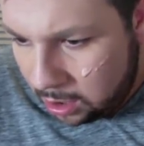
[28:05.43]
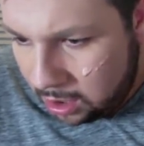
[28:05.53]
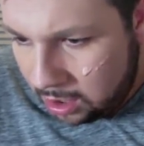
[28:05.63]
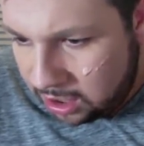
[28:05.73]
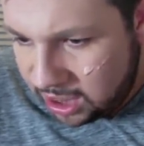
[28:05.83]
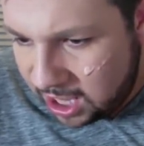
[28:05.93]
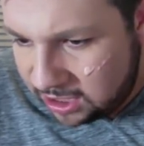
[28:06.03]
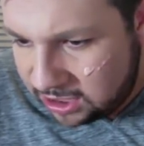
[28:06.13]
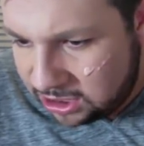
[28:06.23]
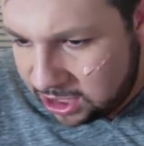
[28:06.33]
Oh,
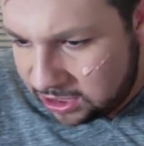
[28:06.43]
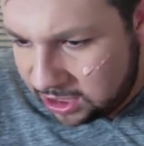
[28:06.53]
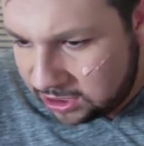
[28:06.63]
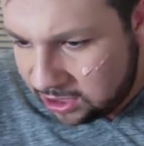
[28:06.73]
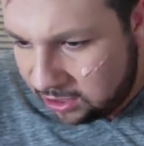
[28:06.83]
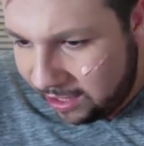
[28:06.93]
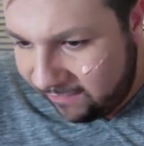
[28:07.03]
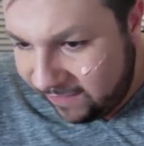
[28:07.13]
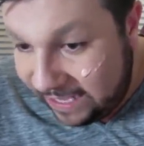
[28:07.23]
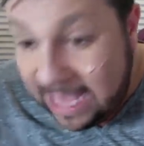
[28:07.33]
thanks, Jess. That's so
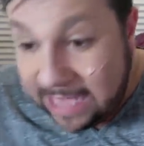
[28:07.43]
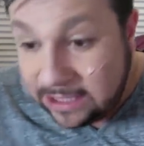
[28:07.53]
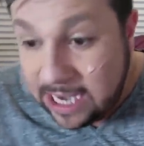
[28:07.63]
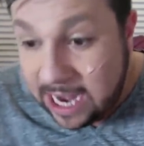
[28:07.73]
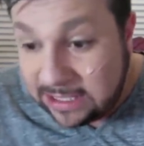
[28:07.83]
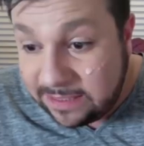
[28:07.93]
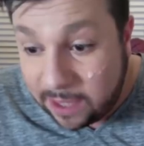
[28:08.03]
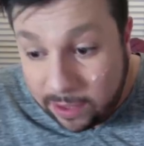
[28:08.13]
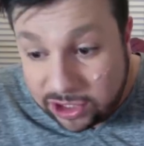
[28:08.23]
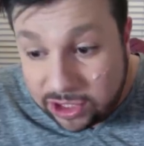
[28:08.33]
lovely. Didn't answer
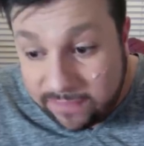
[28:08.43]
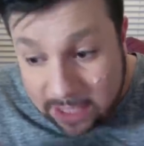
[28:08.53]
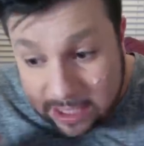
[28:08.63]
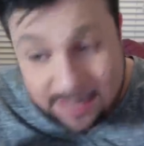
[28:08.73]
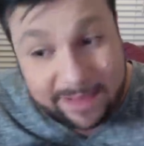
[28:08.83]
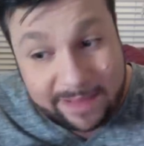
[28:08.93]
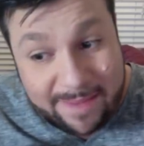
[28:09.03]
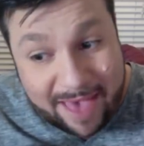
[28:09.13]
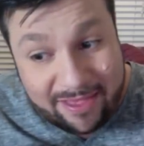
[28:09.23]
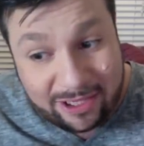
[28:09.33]
my question if I needed to blend
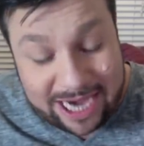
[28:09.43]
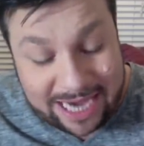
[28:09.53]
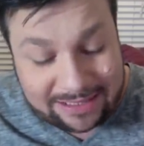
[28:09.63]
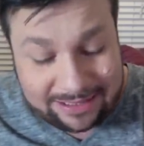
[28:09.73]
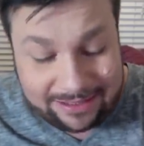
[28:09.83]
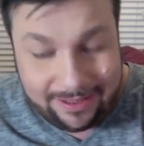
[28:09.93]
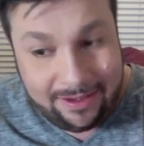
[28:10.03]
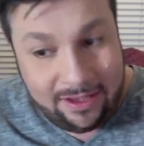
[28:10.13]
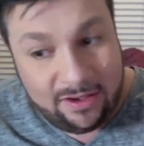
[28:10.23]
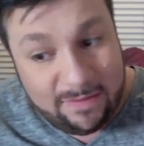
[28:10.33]
them out, though, Jess.
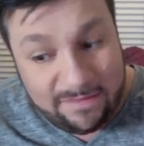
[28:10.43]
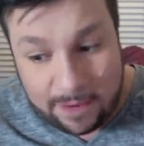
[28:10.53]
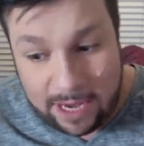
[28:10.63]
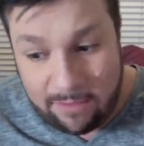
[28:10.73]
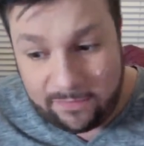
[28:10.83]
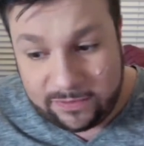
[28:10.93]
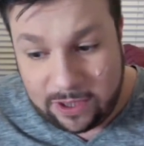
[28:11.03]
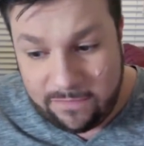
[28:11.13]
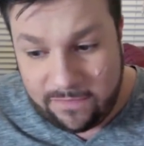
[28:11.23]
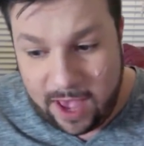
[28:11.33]
You've been very helpful
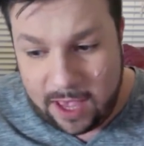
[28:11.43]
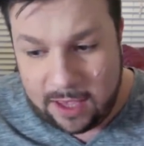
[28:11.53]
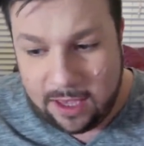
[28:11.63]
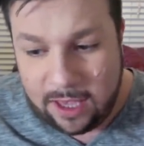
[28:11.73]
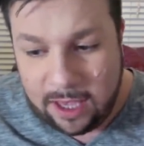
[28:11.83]
so far.